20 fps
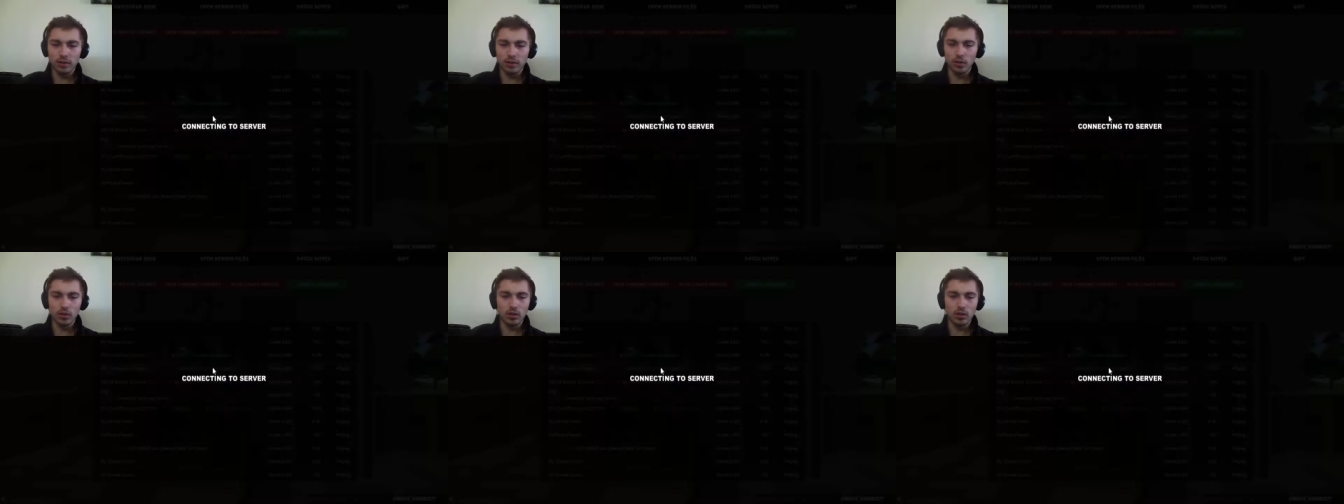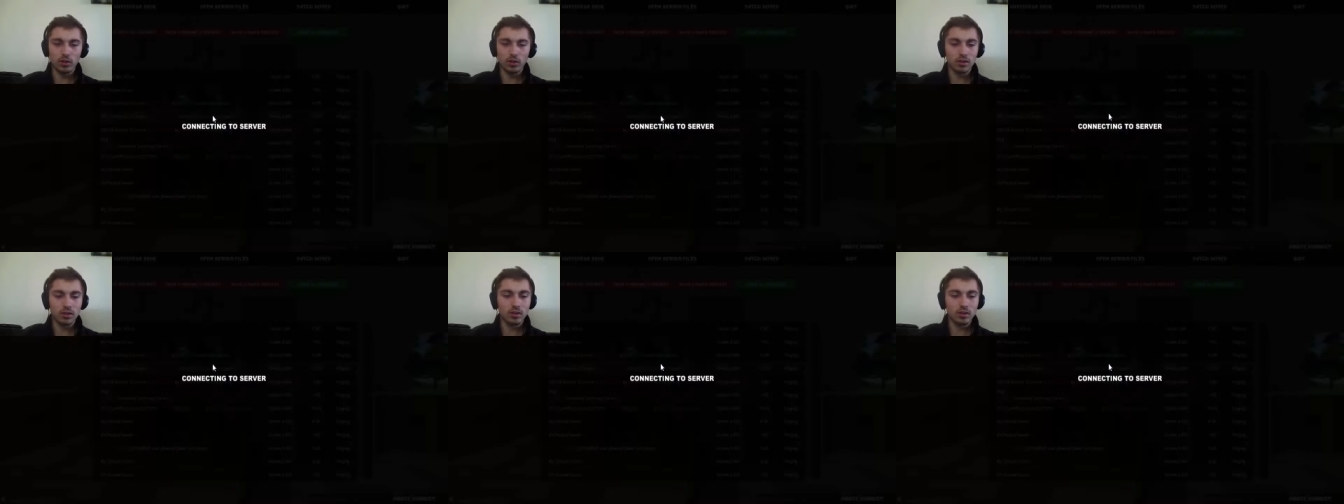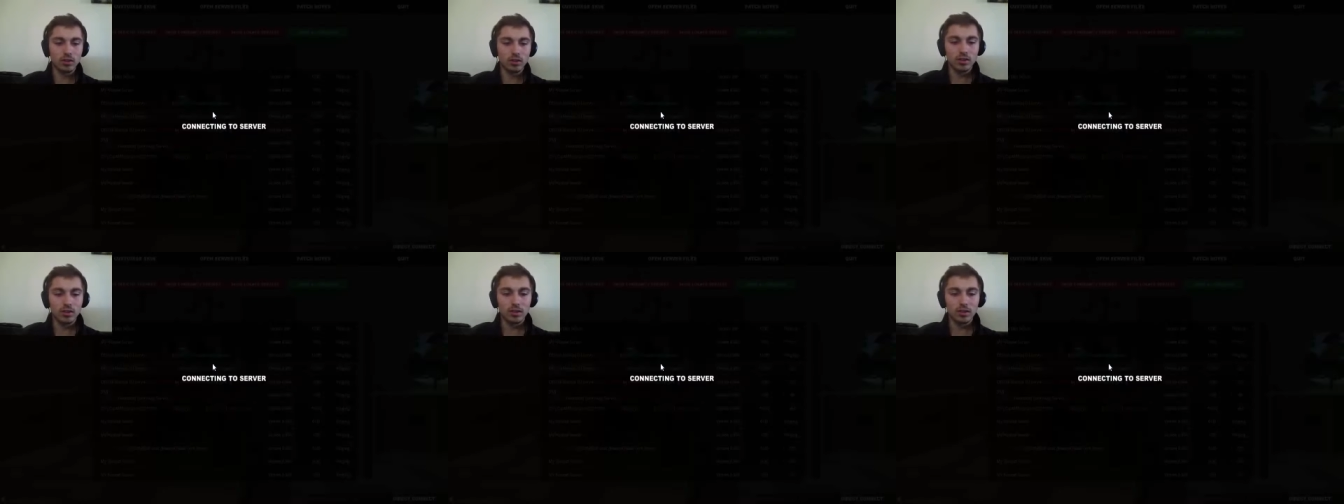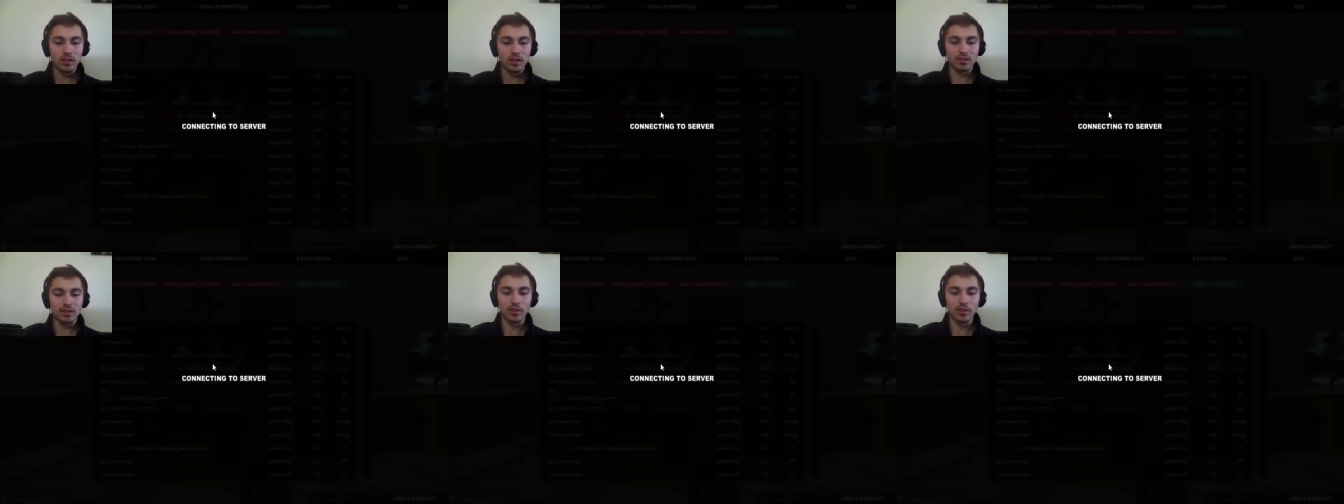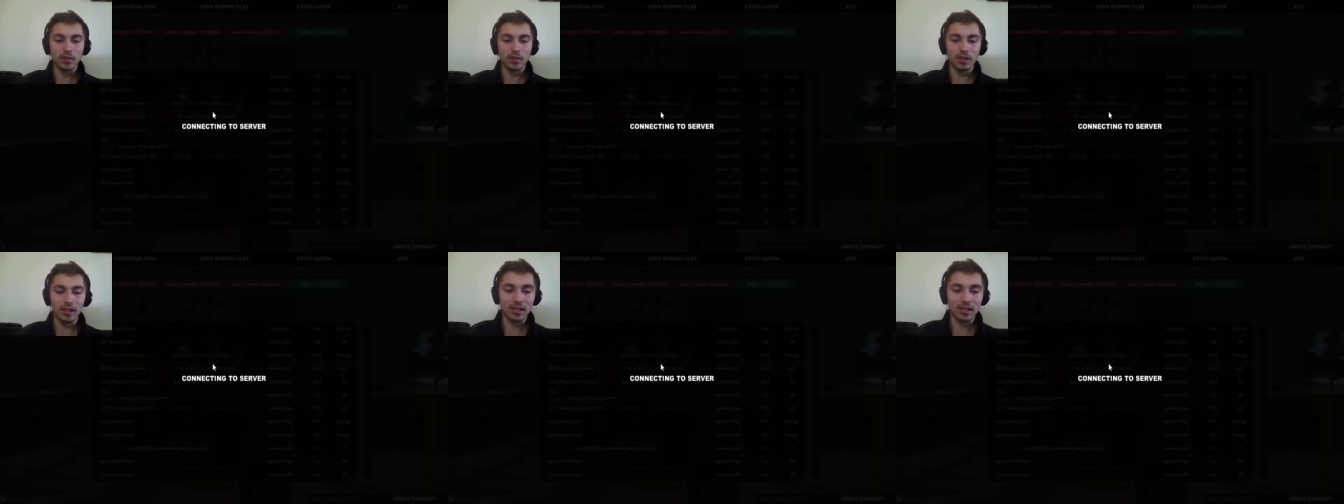Sure. Let's
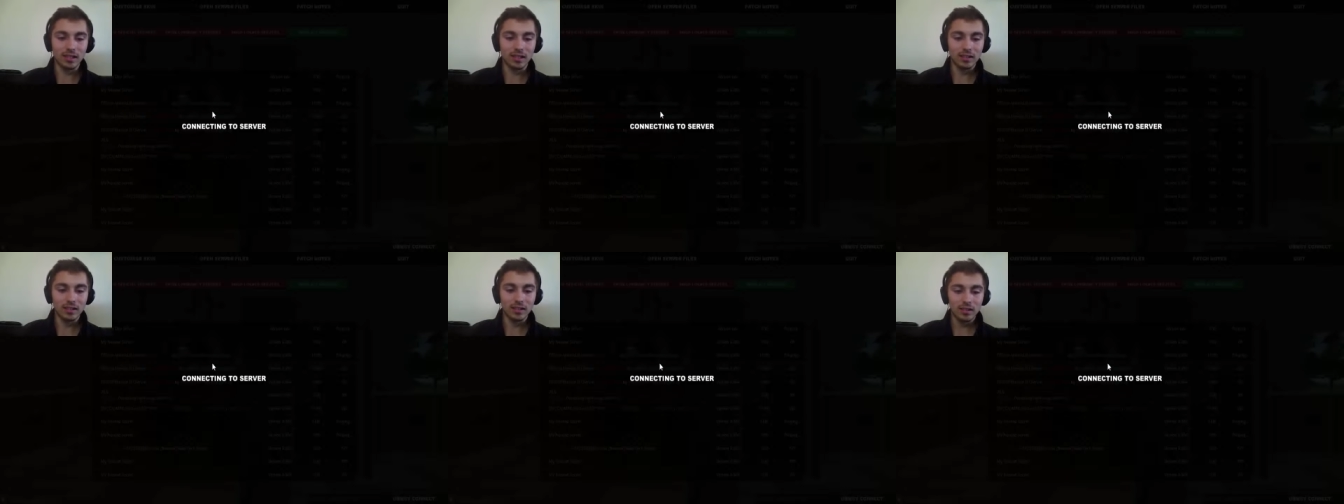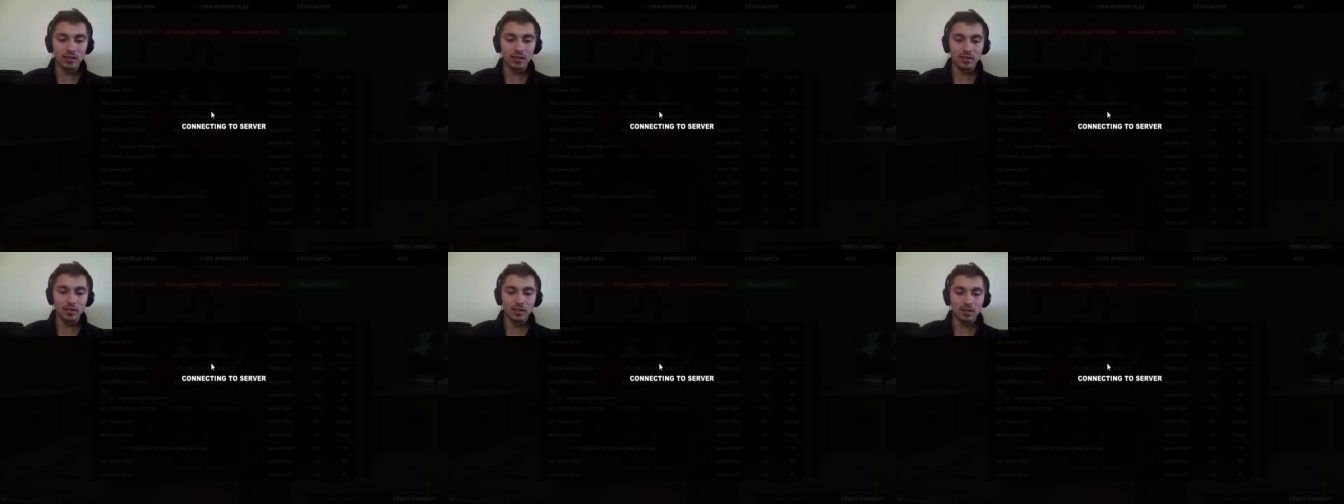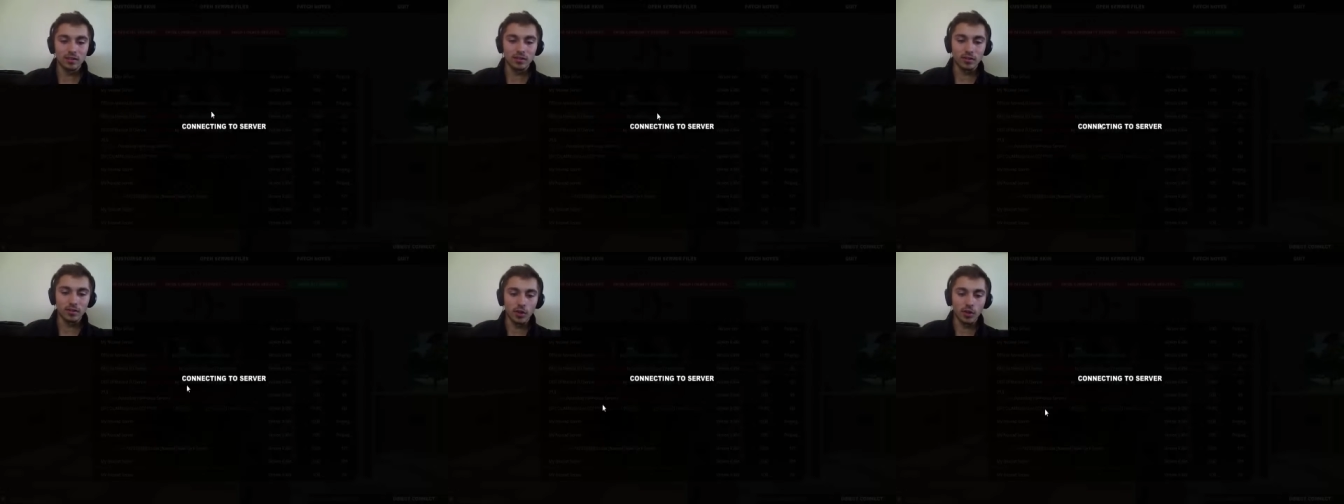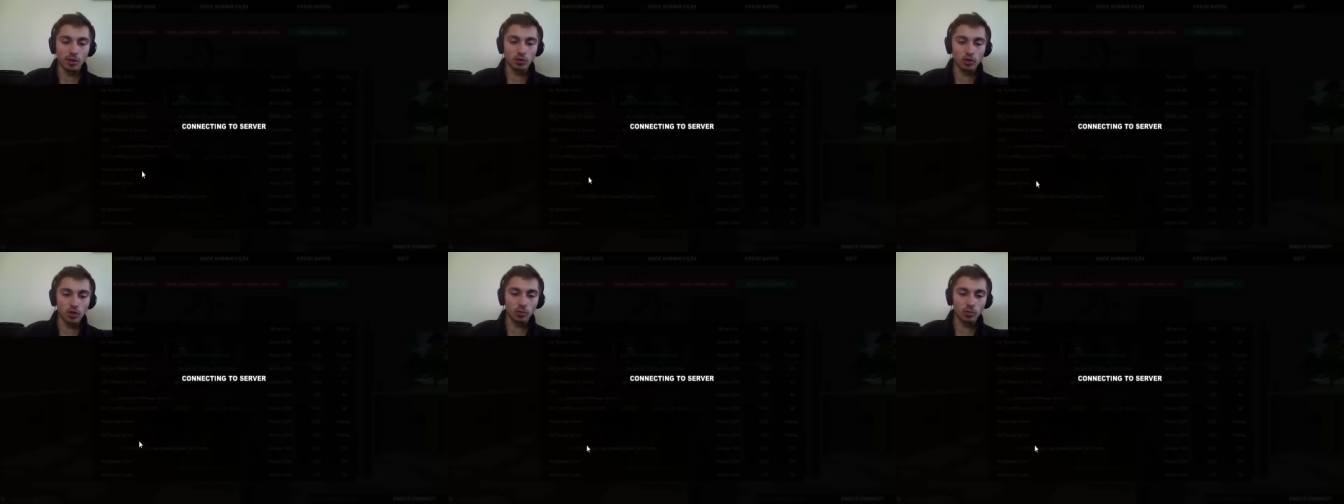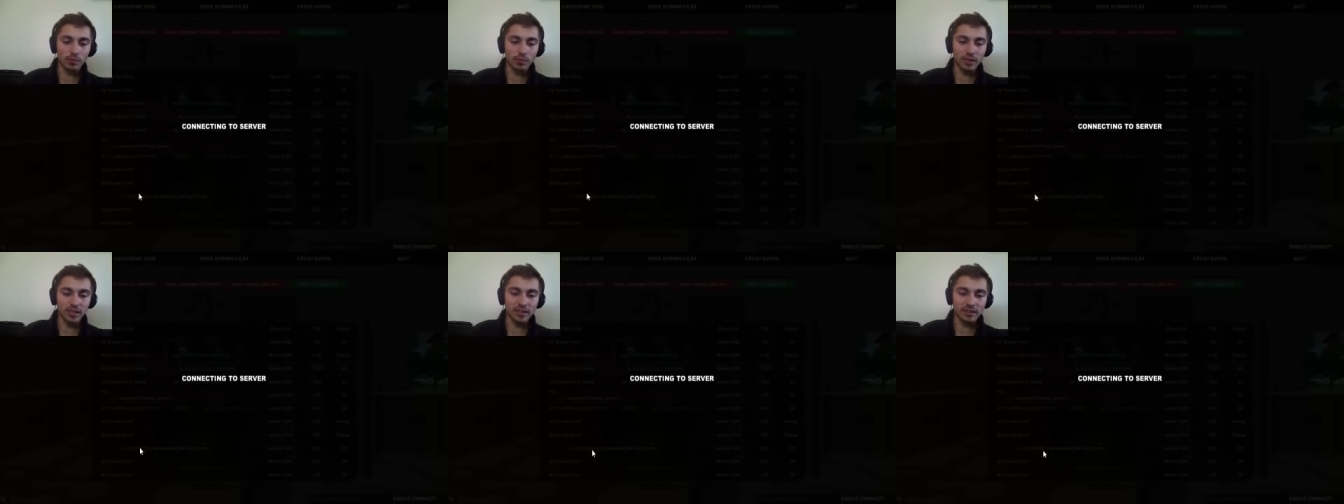do that. No
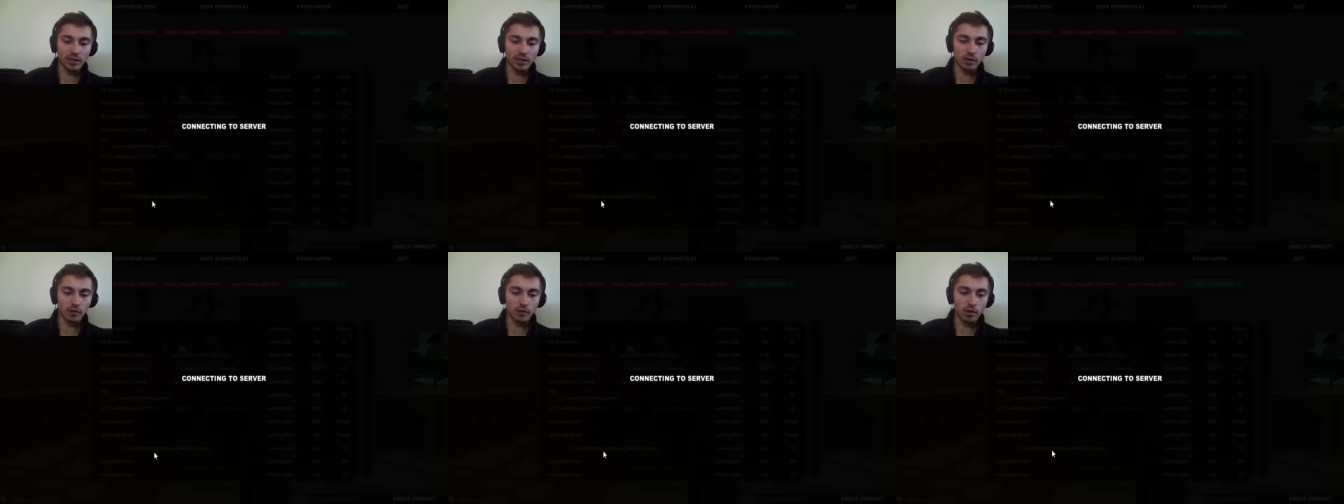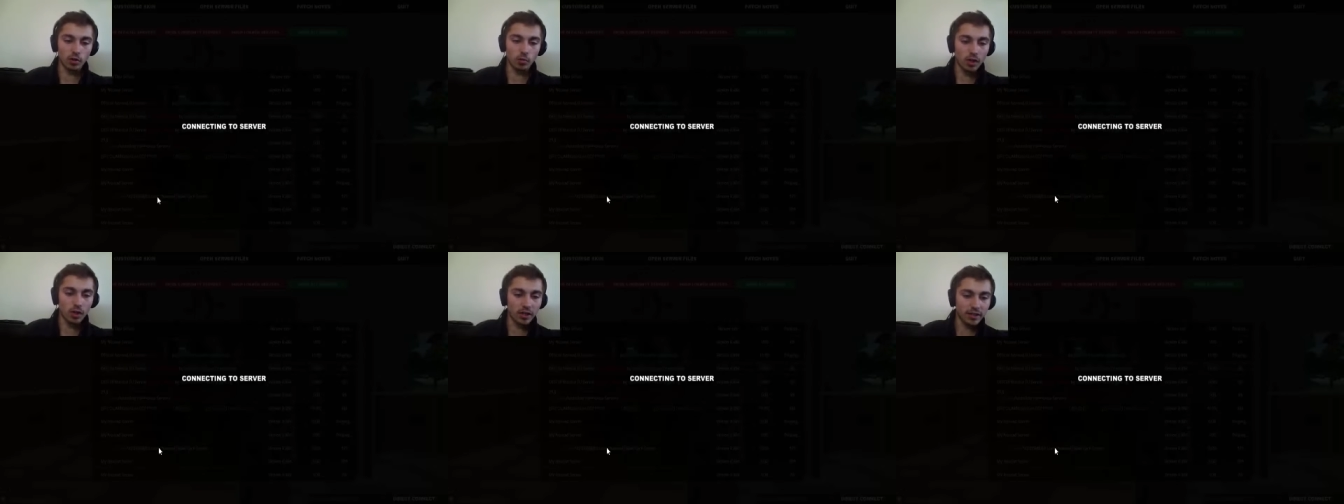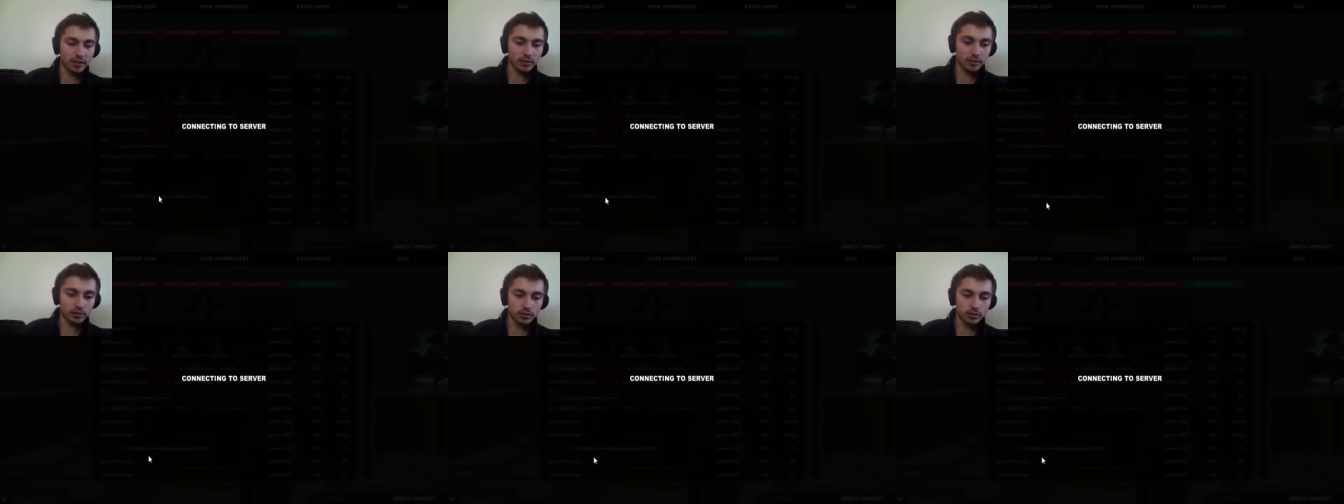zombies. I don't know why. You,